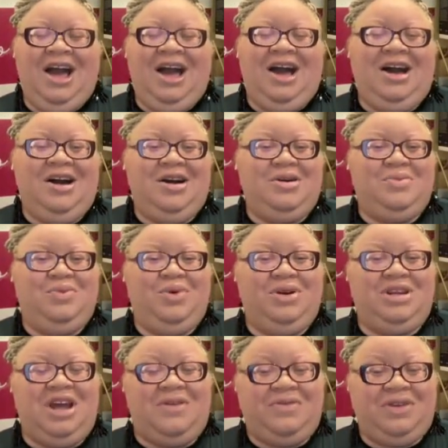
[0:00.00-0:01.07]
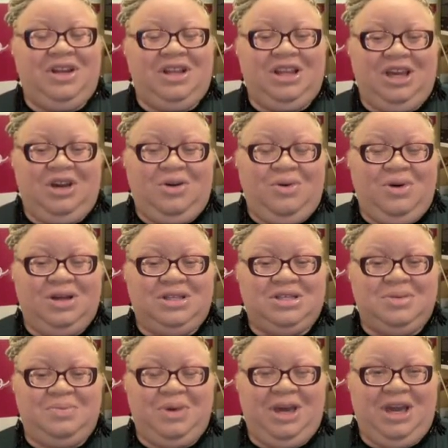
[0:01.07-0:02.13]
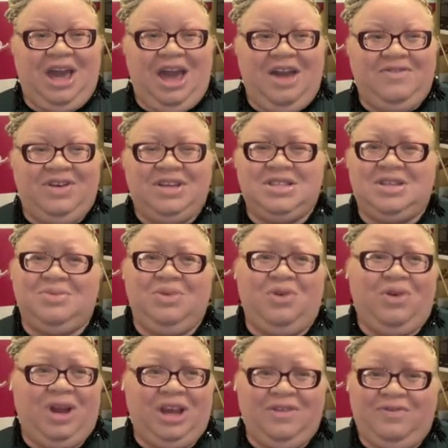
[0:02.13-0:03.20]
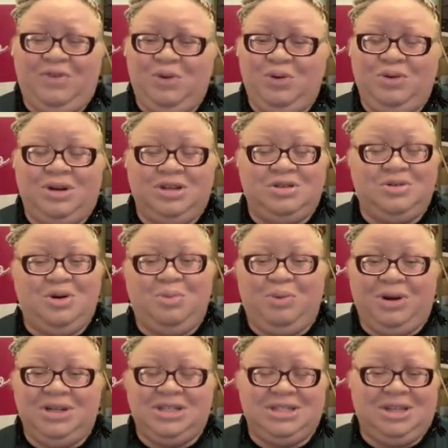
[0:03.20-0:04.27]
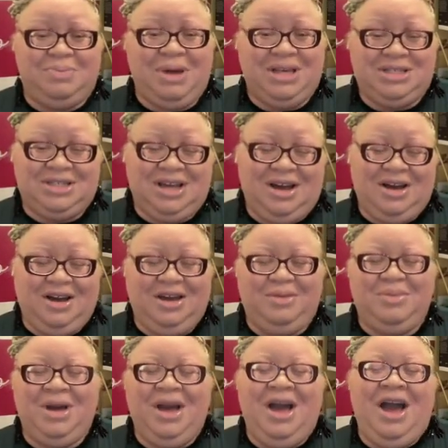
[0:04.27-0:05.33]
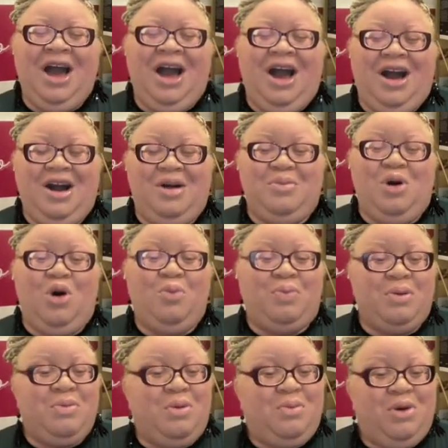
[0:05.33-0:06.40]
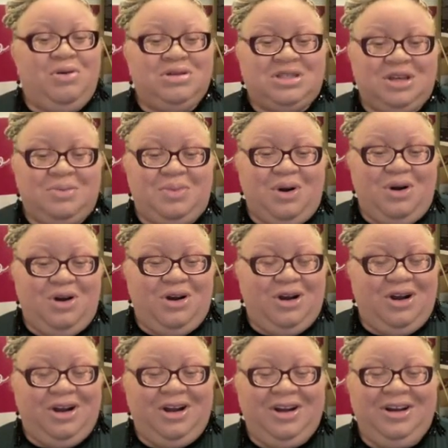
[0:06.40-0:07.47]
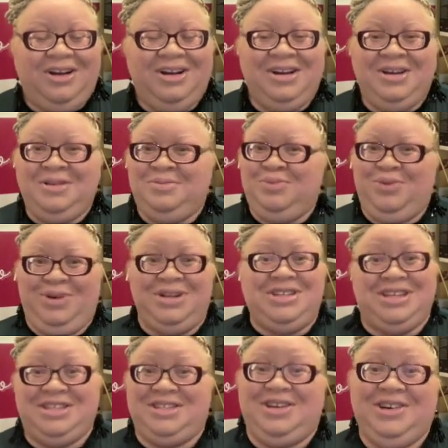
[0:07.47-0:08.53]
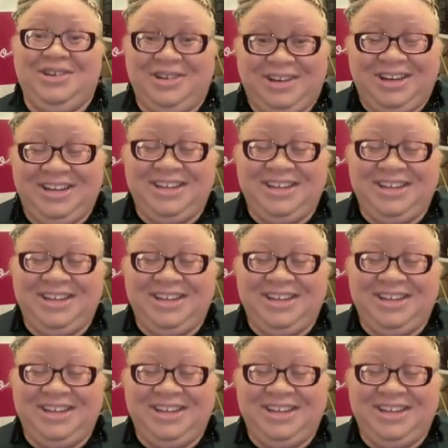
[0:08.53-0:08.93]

We're definitely going to be having some great food because brunch is the best time. Open mimosa bar, brunch is good.